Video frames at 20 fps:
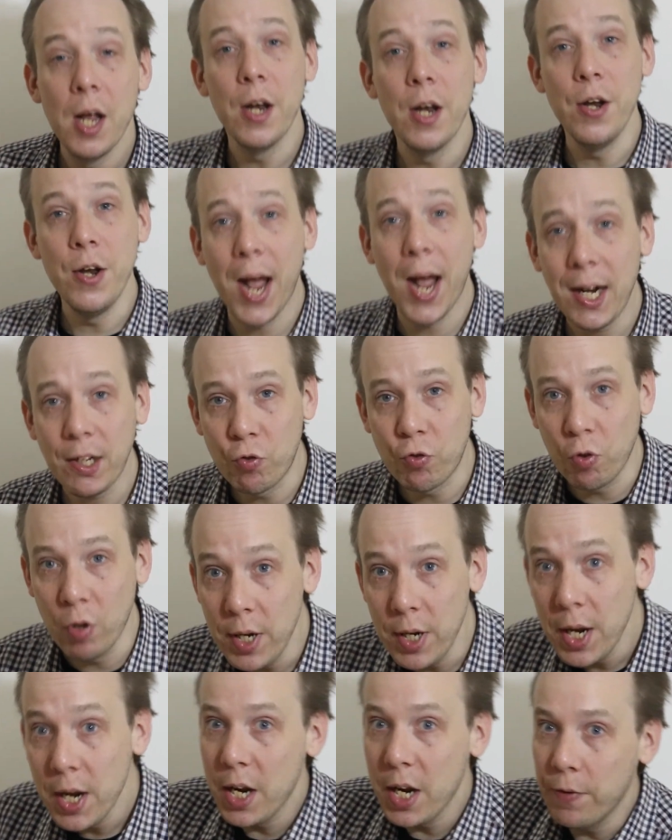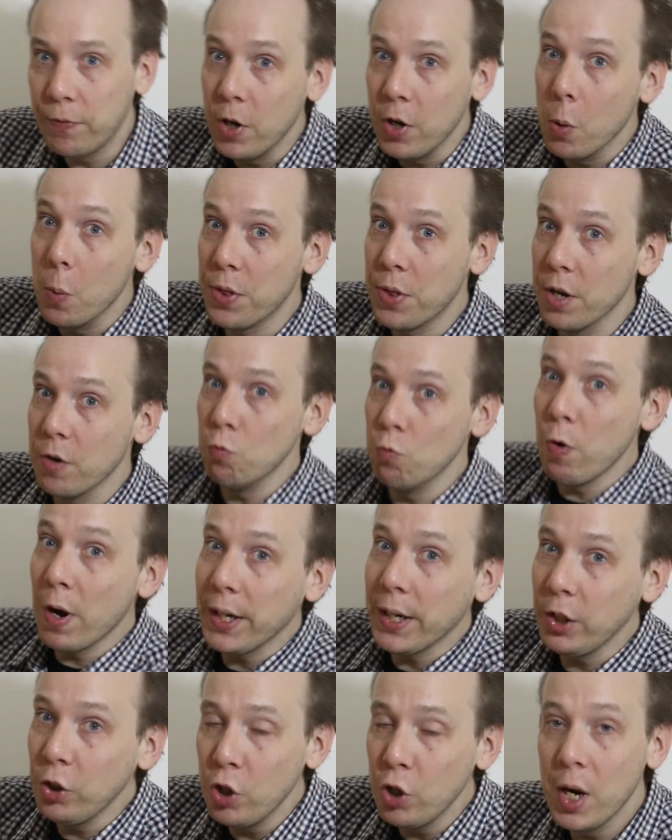Naturally, if you're within
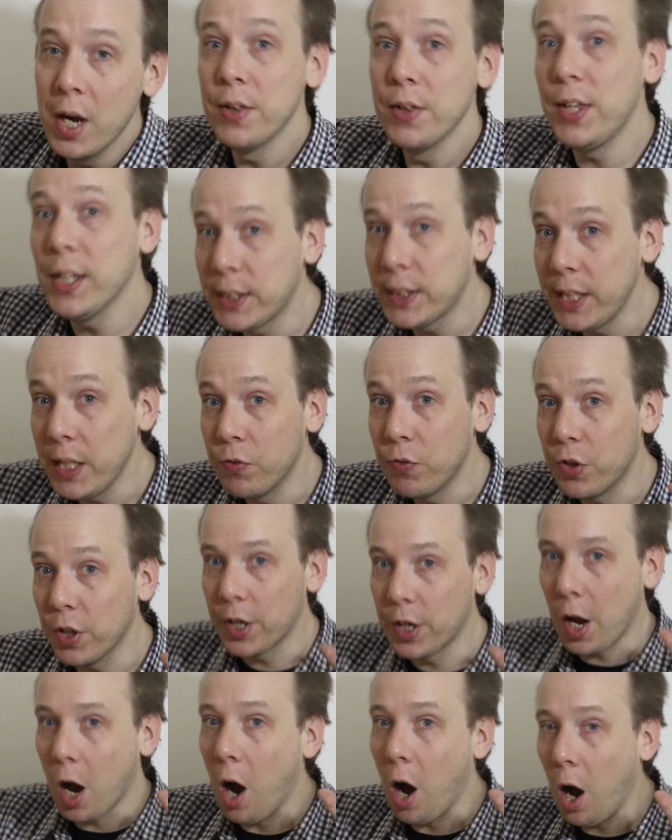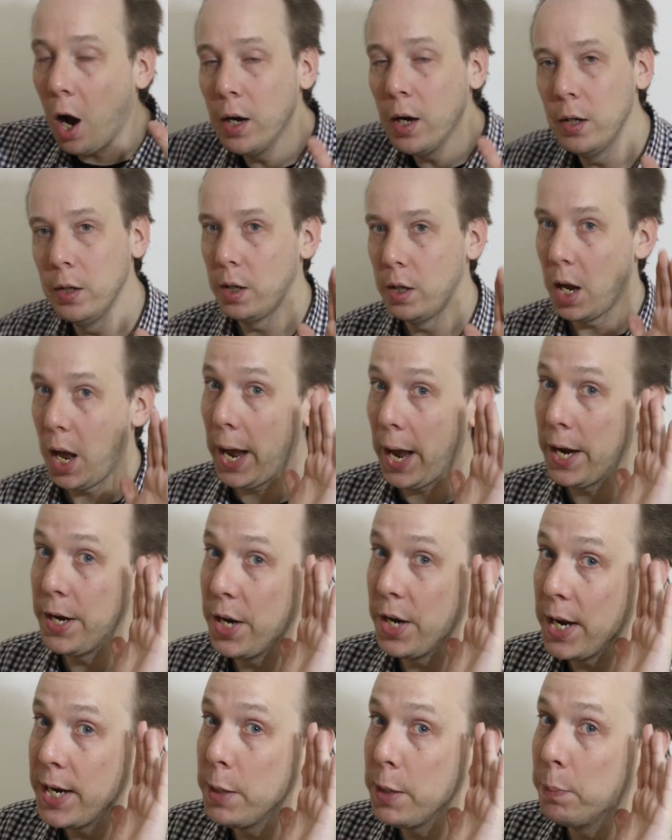range, this leaves the car,
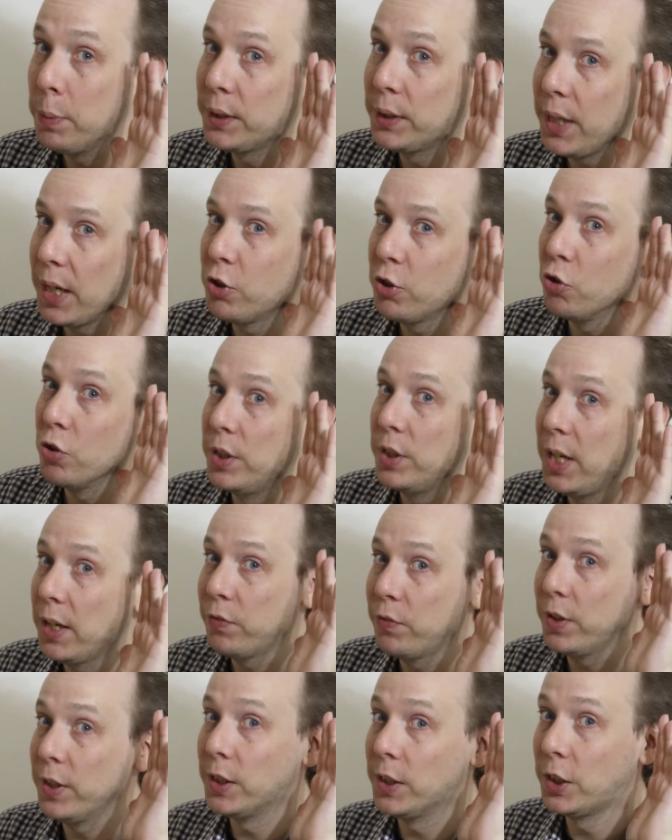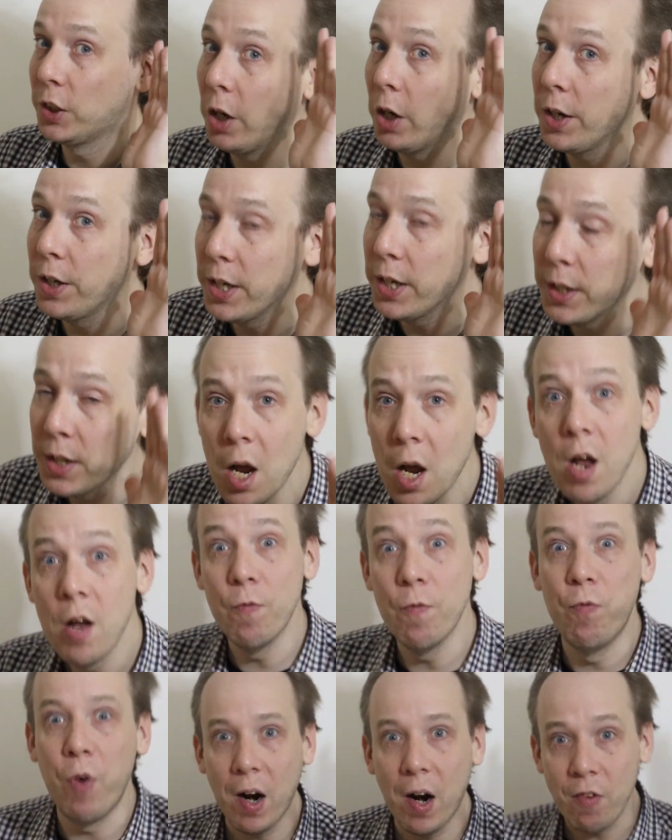and any possessions left inside it,
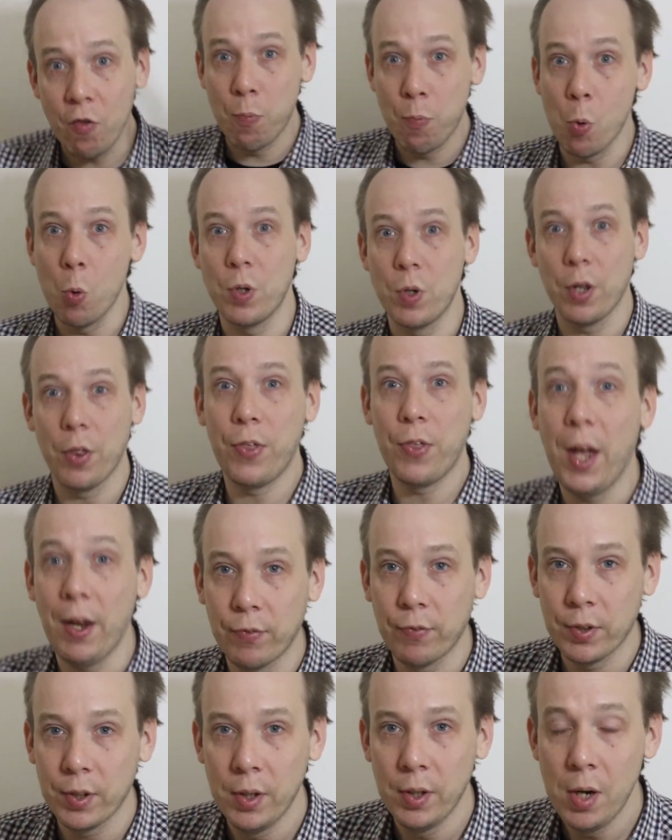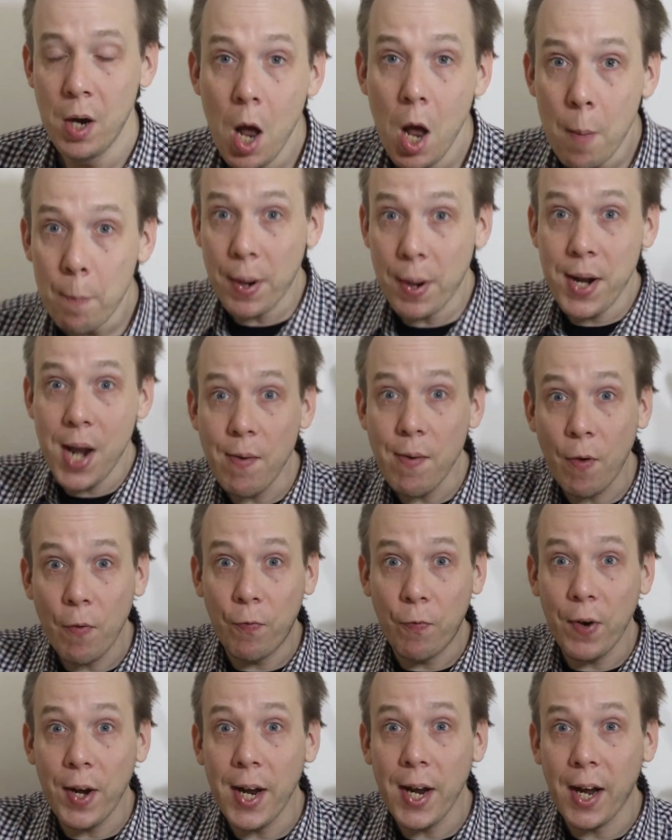vulnerable to theft. But never
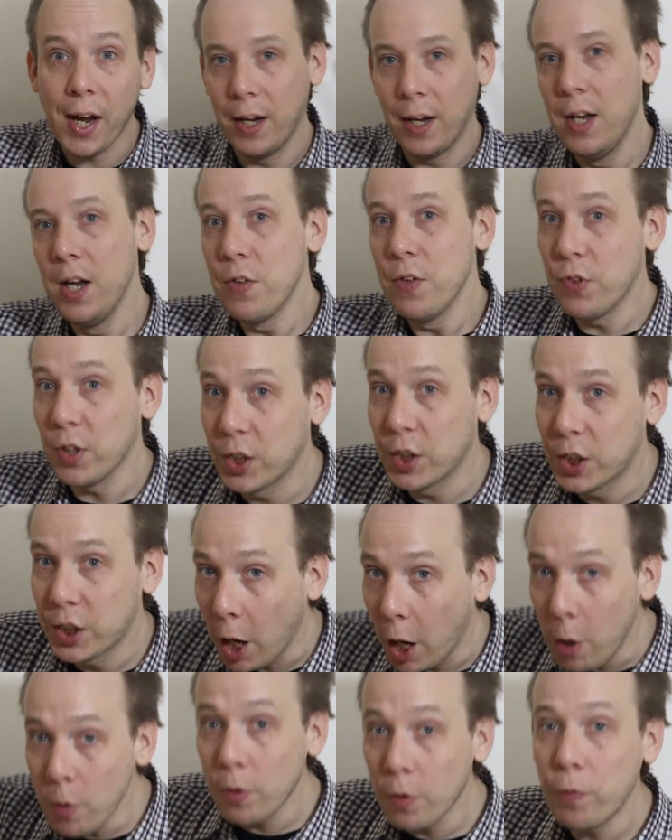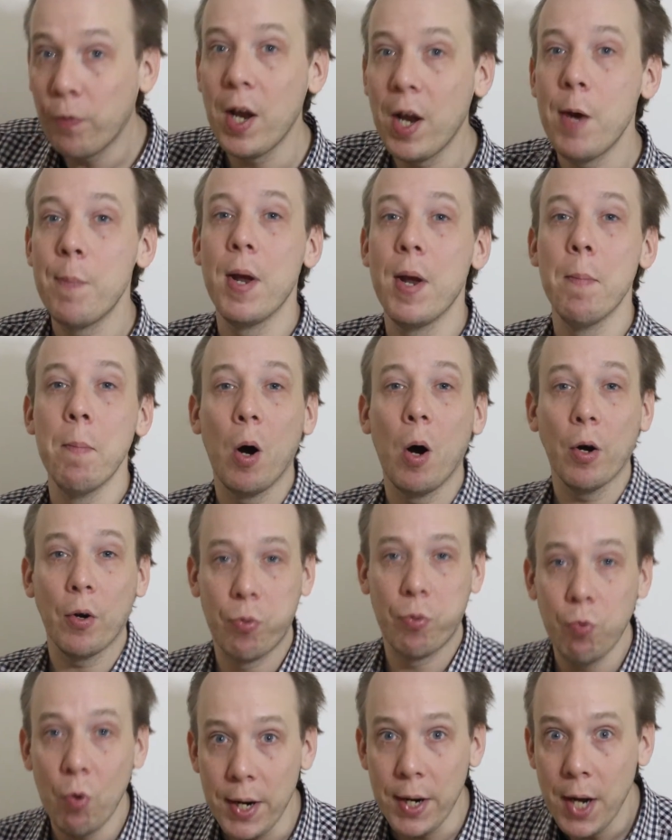fear, the Skoda Fabia
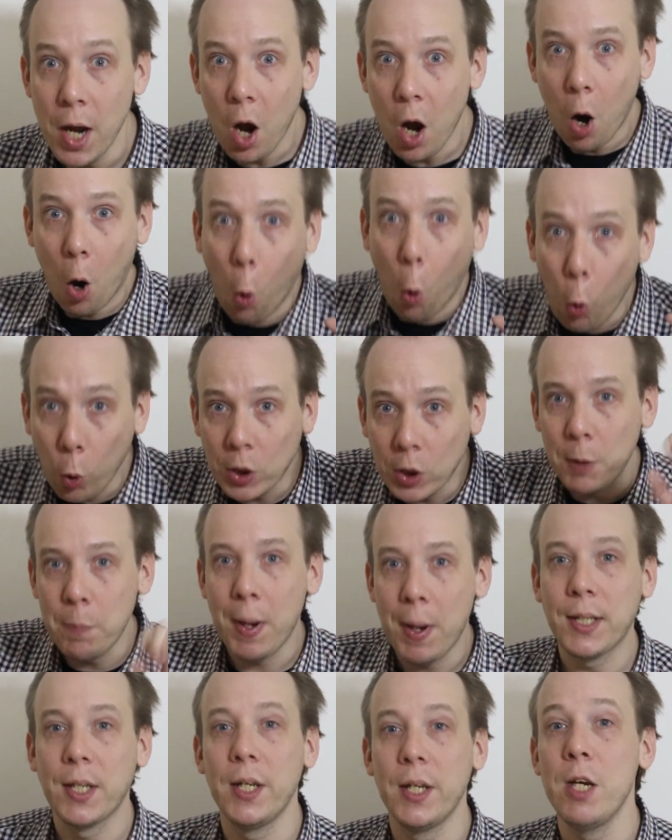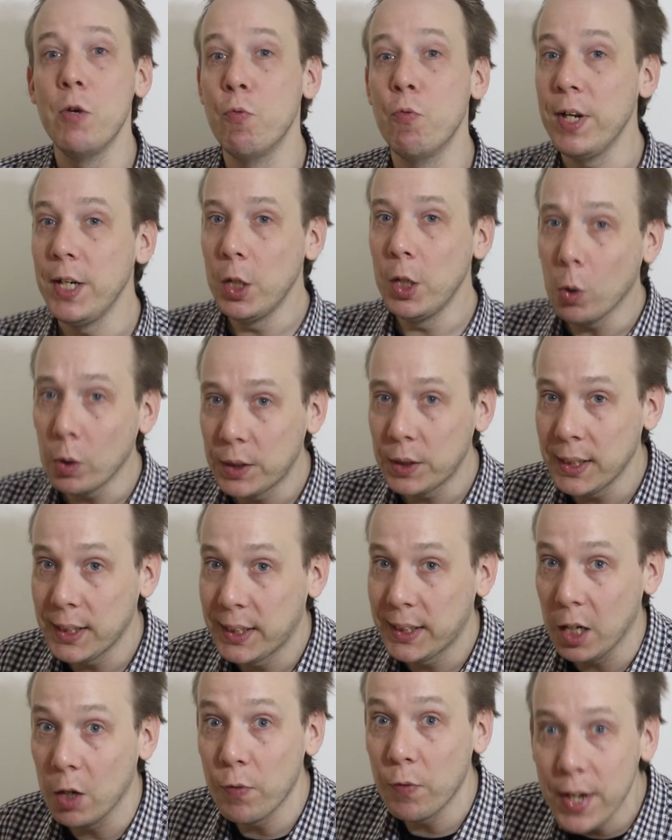Mk3 automatically relocks
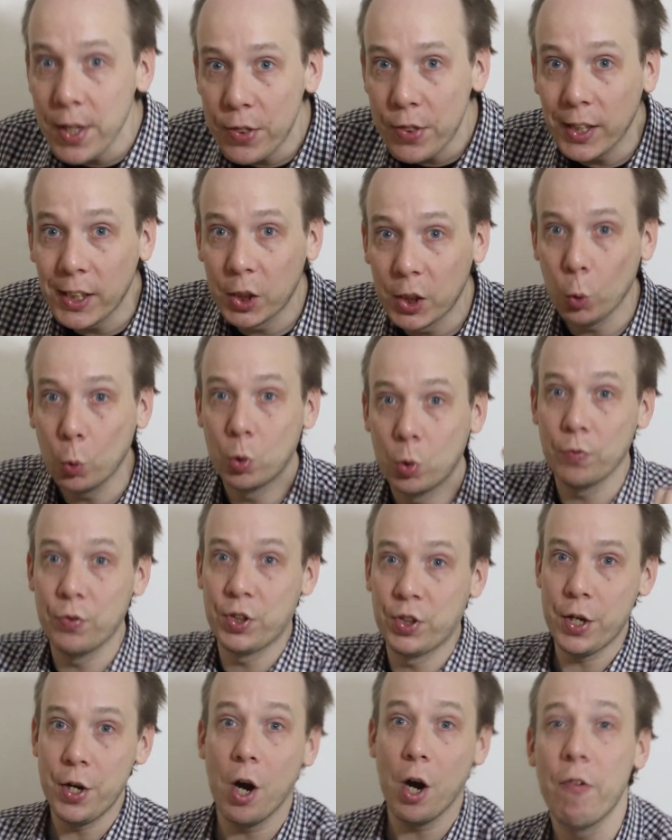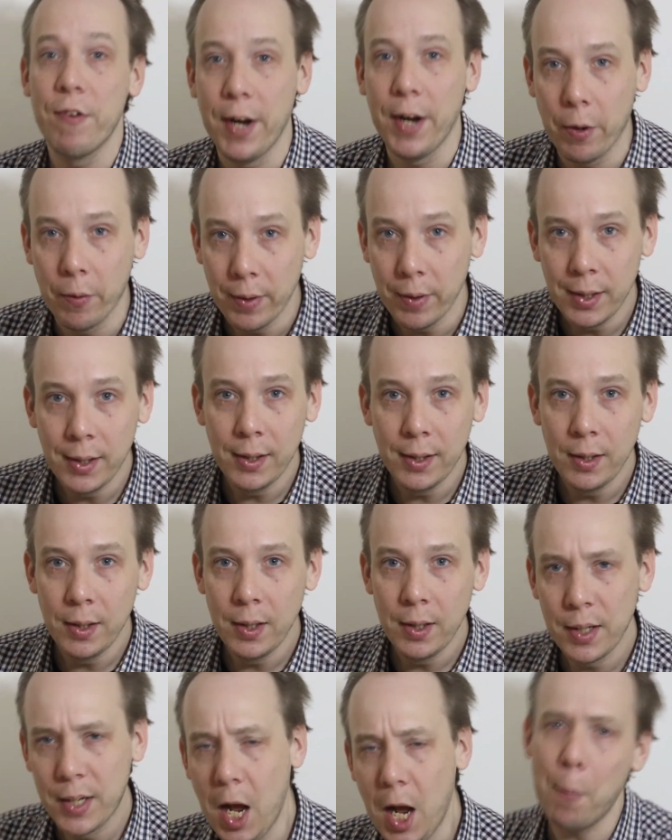itself in this sort of scenario.
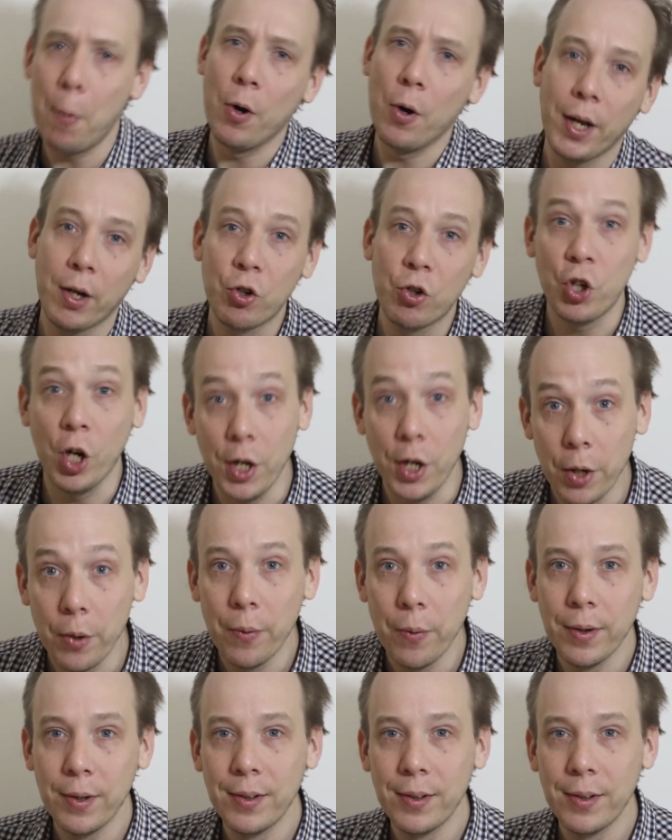Come on, I'll show you.